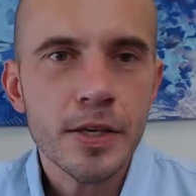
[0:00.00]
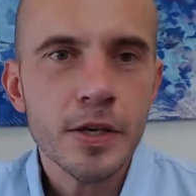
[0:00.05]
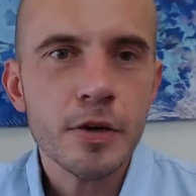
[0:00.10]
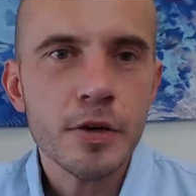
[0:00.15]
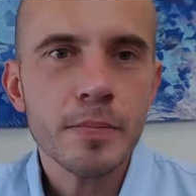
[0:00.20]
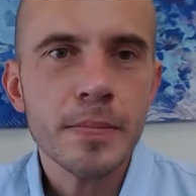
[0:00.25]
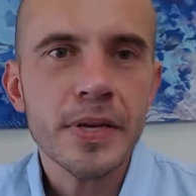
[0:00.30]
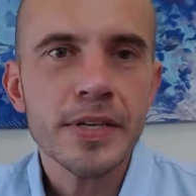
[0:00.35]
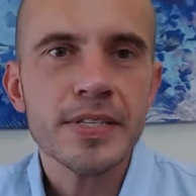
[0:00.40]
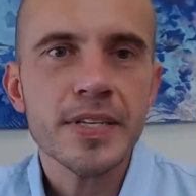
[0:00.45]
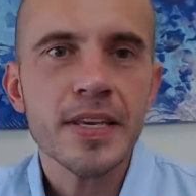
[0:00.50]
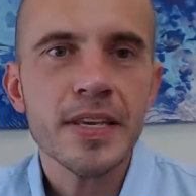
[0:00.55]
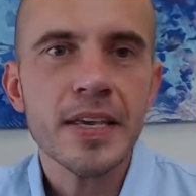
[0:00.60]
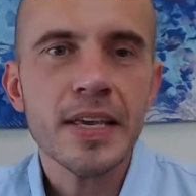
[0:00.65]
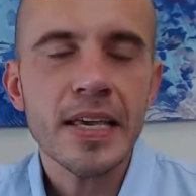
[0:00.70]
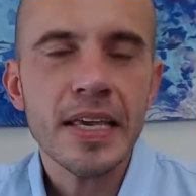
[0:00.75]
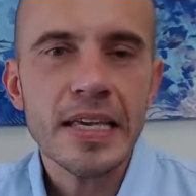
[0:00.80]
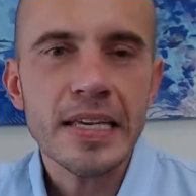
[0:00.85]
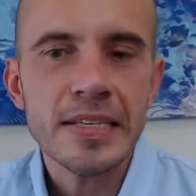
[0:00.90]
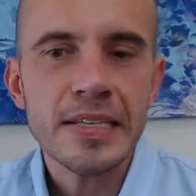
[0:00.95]

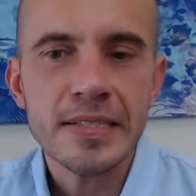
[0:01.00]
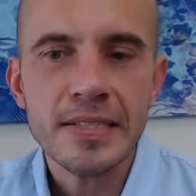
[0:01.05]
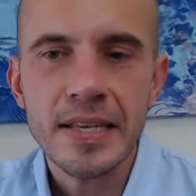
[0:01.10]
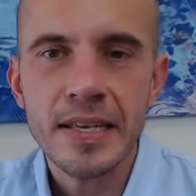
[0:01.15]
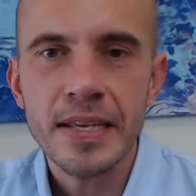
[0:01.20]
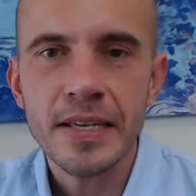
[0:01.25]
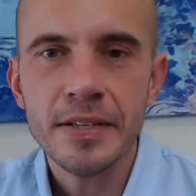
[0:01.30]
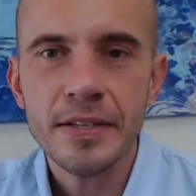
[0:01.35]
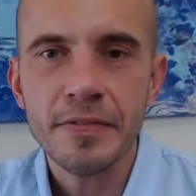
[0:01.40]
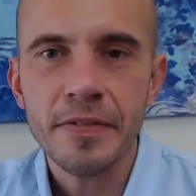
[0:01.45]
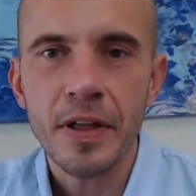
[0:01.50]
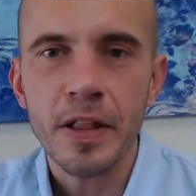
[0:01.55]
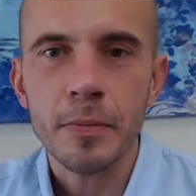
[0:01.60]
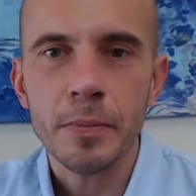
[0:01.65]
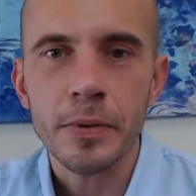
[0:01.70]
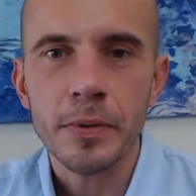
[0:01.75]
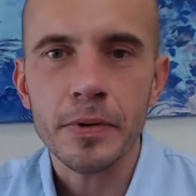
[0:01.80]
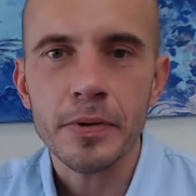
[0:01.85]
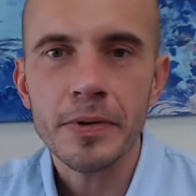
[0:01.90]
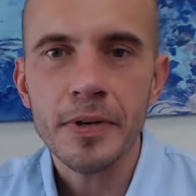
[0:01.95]
QMSC is the
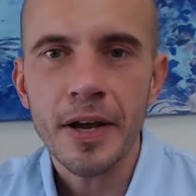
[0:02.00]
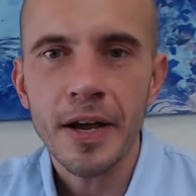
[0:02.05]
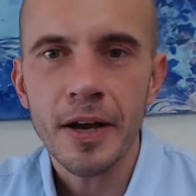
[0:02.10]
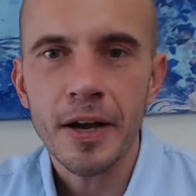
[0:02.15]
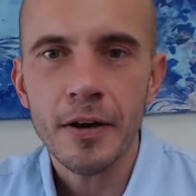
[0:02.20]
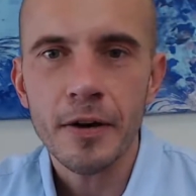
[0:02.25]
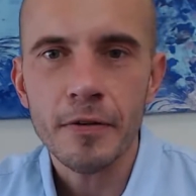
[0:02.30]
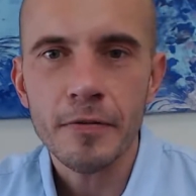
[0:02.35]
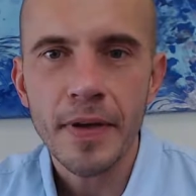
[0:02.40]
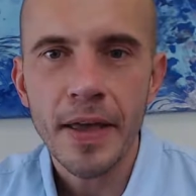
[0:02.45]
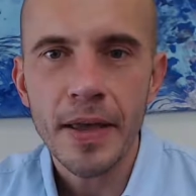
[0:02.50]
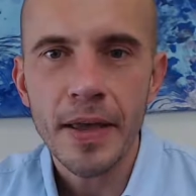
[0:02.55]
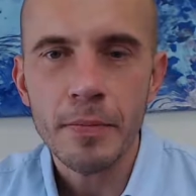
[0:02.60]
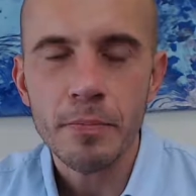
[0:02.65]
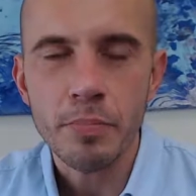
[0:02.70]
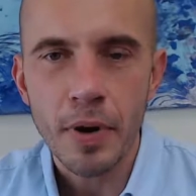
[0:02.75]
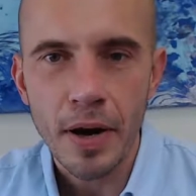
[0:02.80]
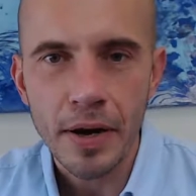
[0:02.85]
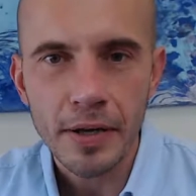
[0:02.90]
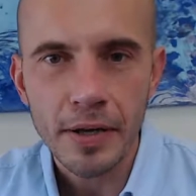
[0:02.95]
developer of
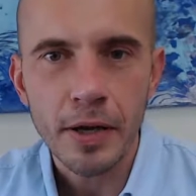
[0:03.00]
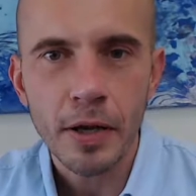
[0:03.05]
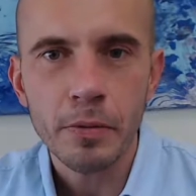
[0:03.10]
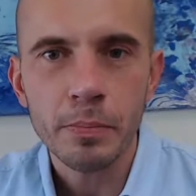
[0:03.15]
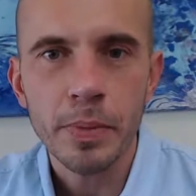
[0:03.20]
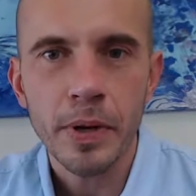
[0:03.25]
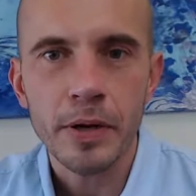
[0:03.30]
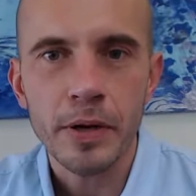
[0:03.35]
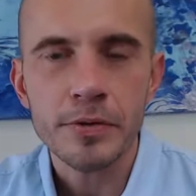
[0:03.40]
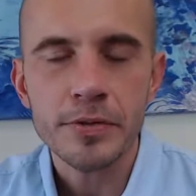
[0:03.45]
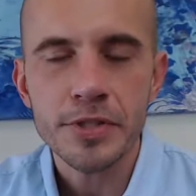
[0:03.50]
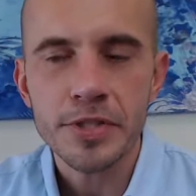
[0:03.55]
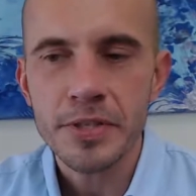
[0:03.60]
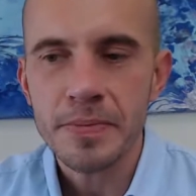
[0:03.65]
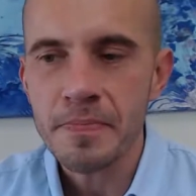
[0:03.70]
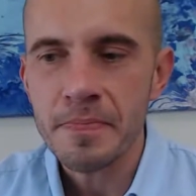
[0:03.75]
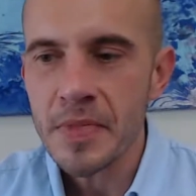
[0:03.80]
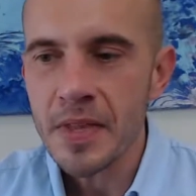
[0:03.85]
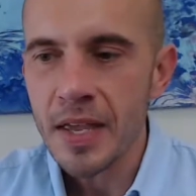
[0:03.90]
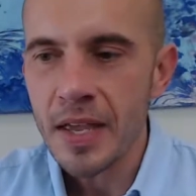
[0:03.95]
a product called
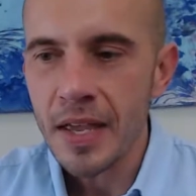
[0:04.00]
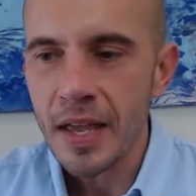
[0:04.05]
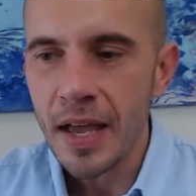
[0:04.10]
Pulse.